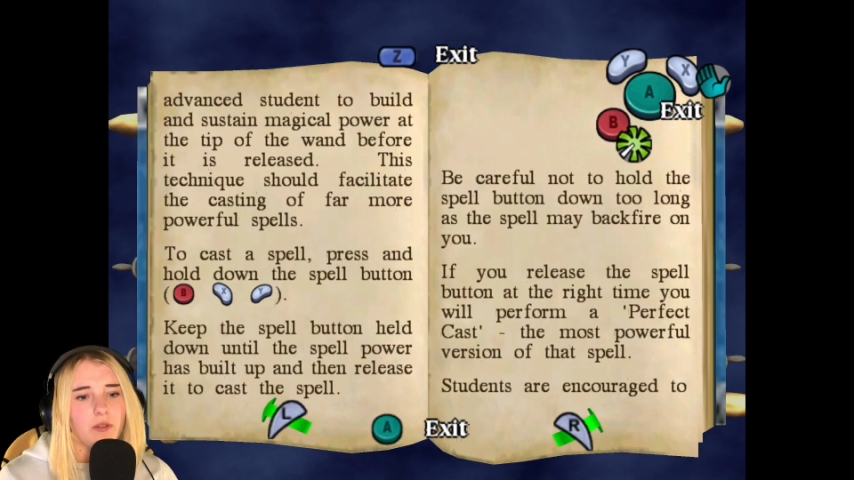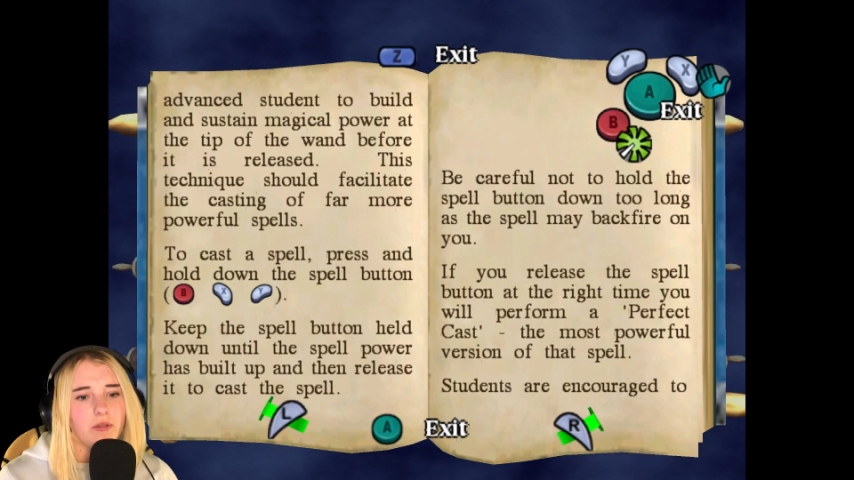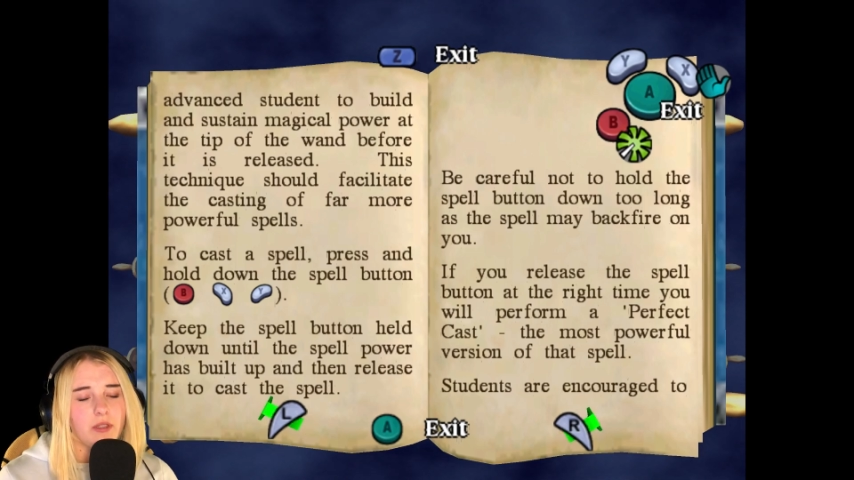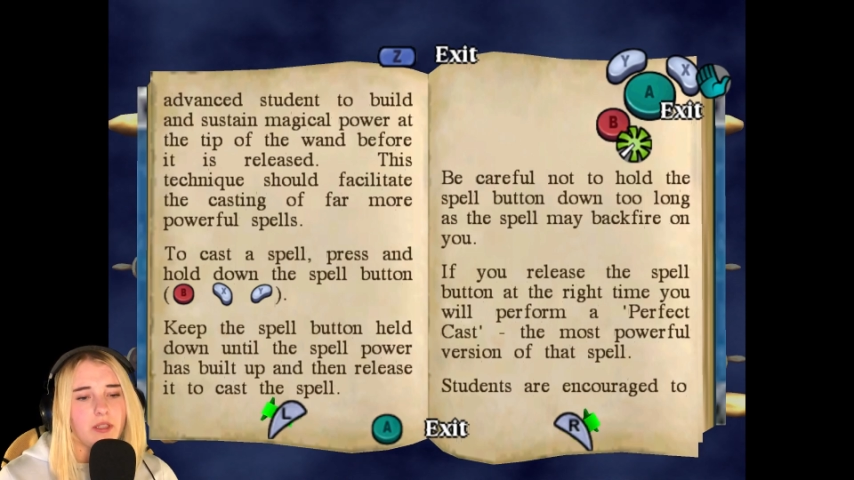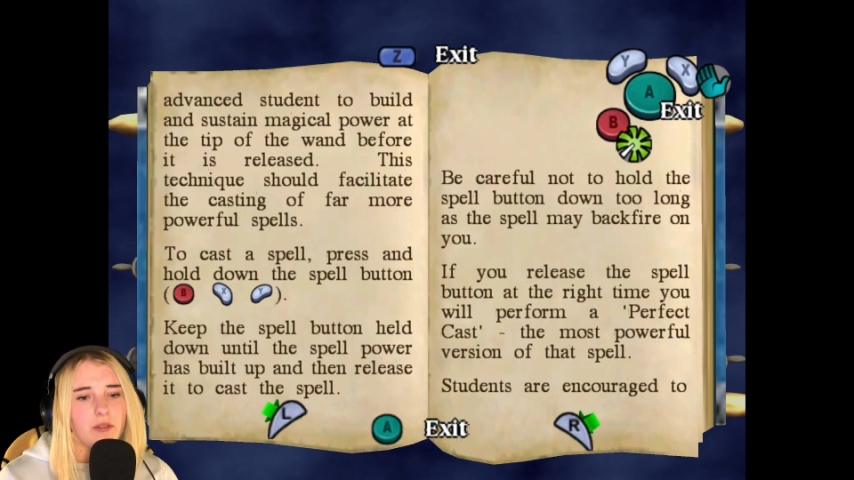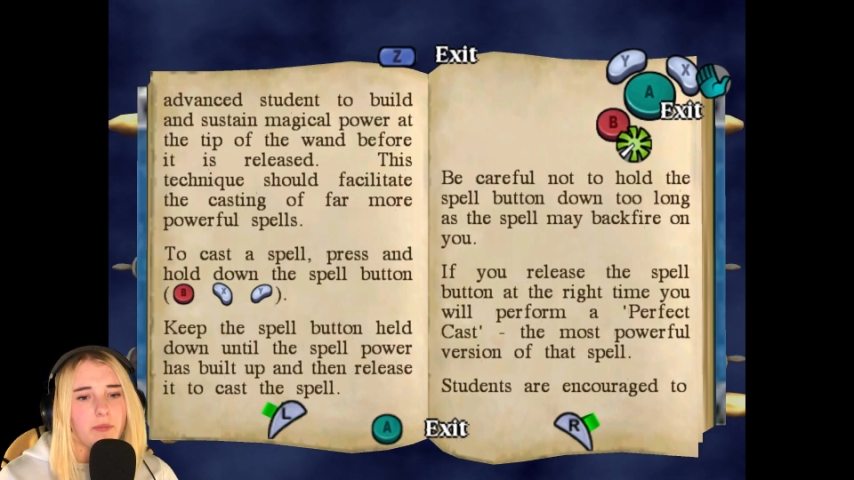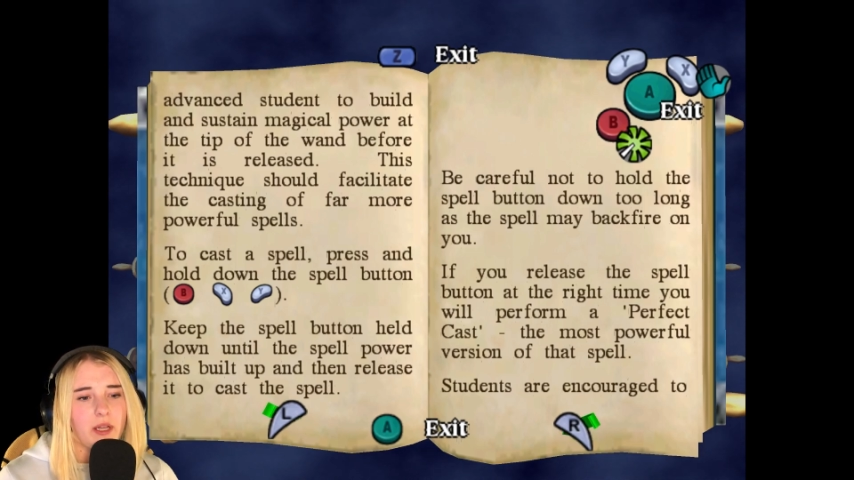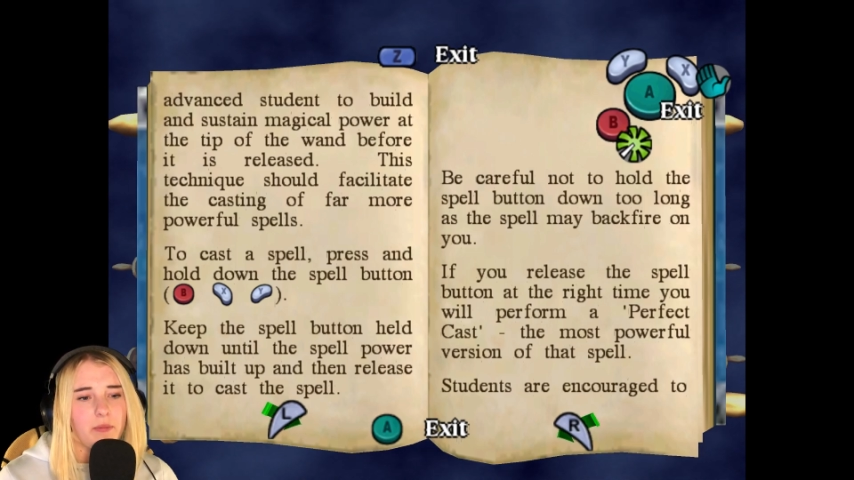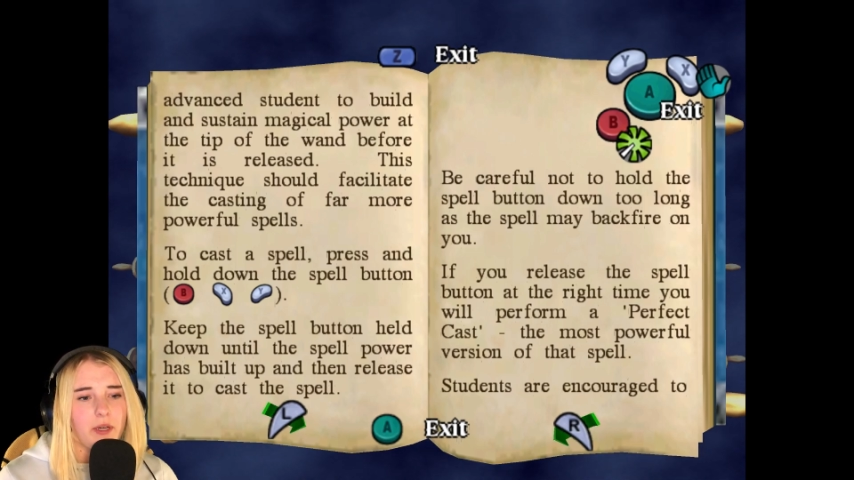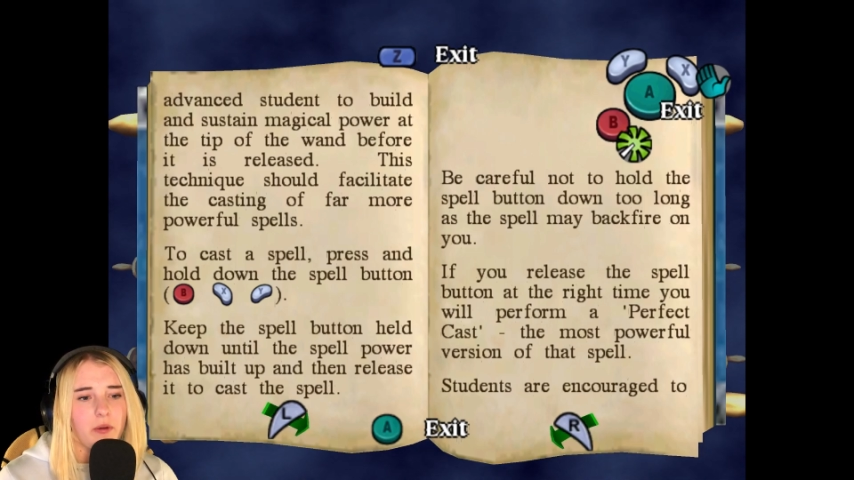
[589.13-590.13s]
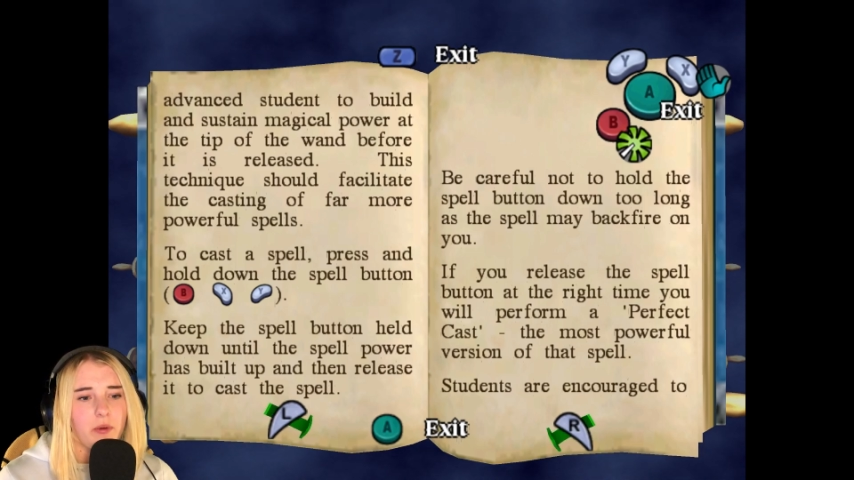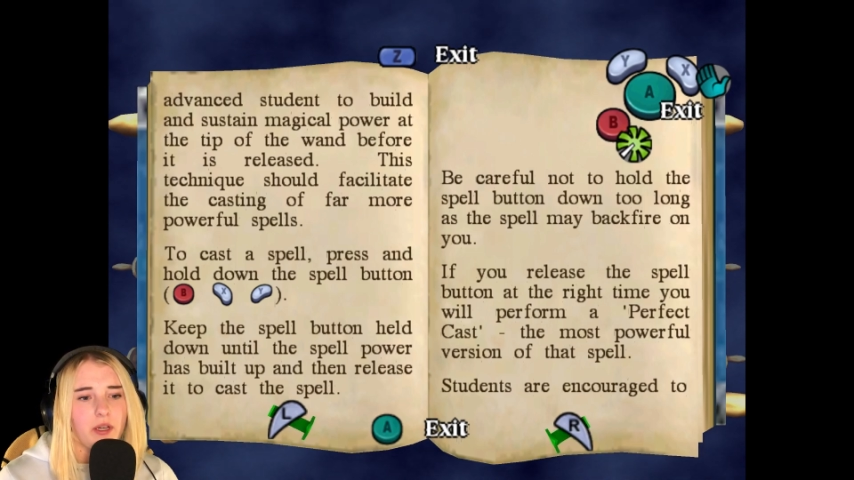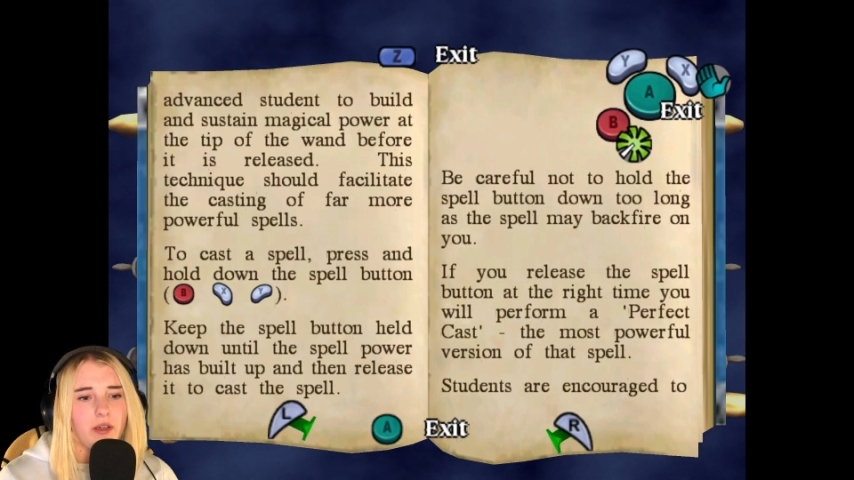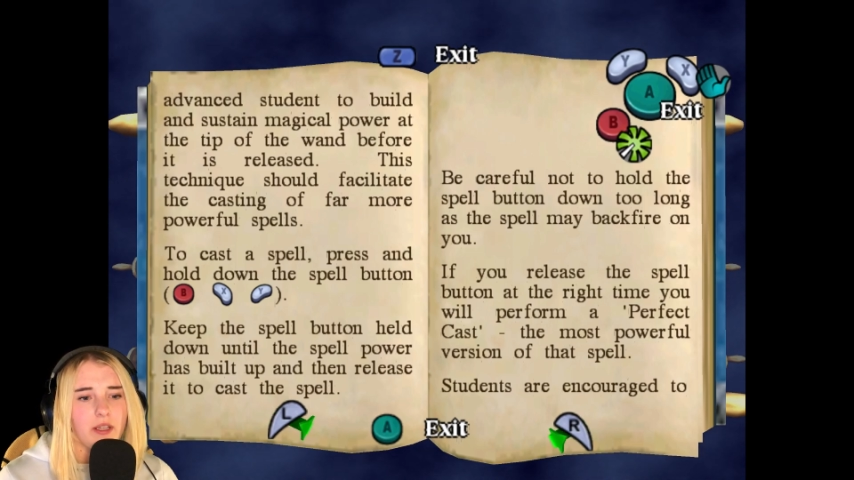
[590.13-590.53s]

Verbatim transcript: until the spell power